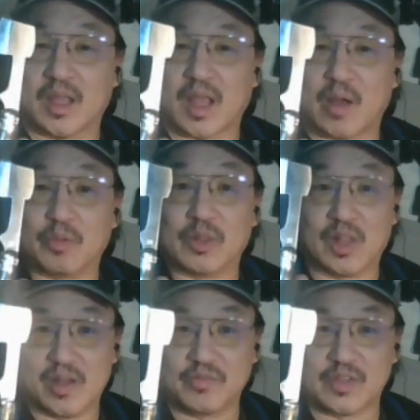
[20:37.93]
I would
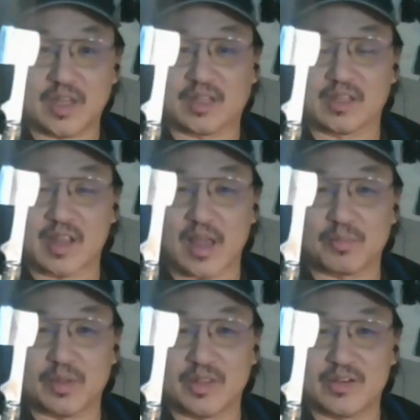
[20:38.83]
love to take this
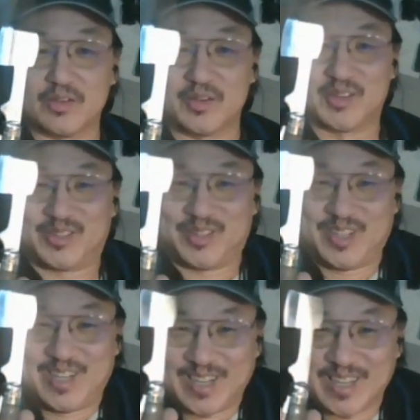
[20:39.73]
camping though,
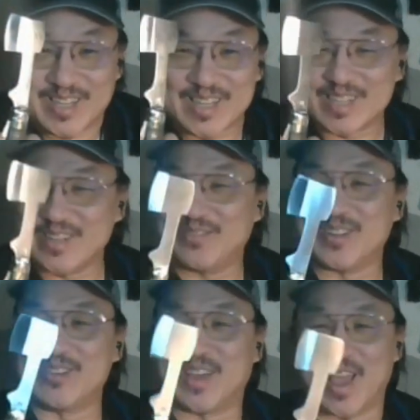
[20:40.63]
just to see what
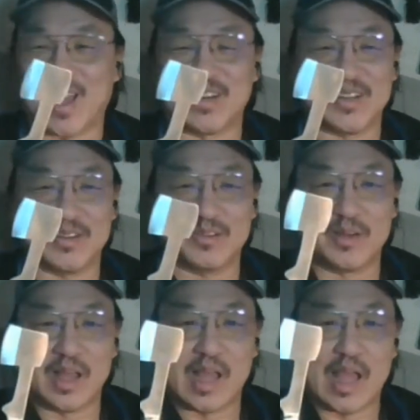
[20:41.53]
you can do.
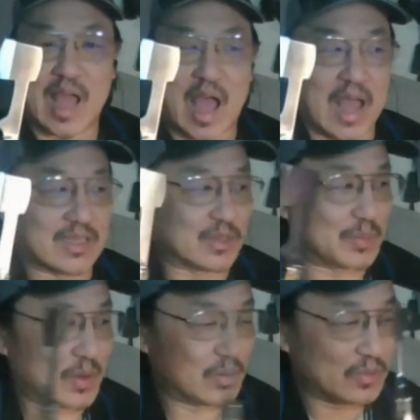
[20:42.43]
I
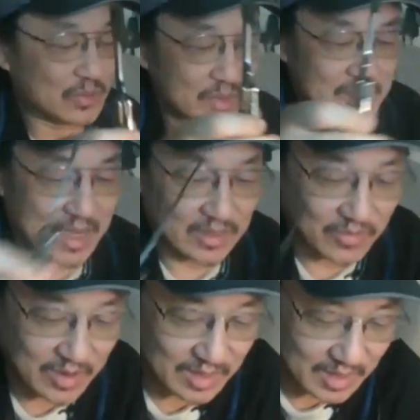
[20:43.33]
suppose at the
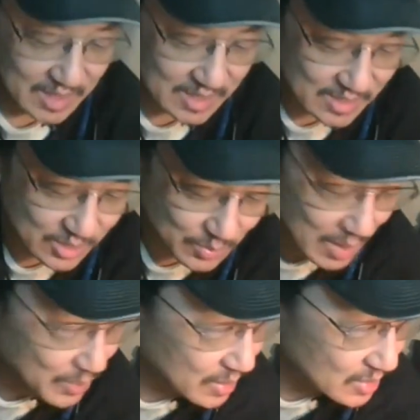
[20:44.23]
very least, you
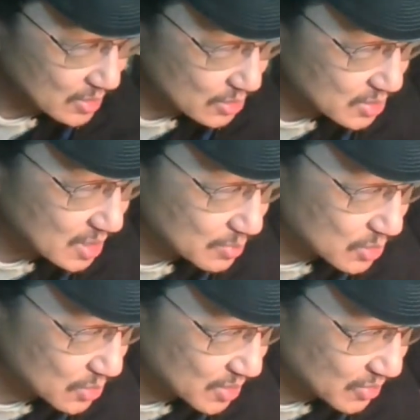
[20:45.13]
might be able to do some
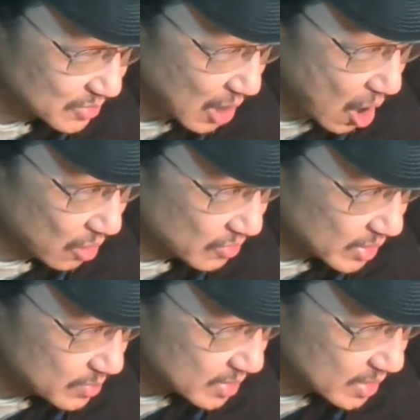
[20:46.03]
sort of
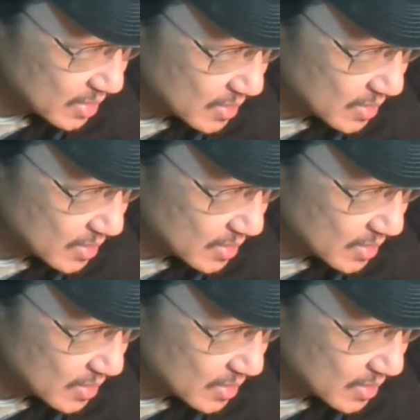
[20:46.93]
carving with it.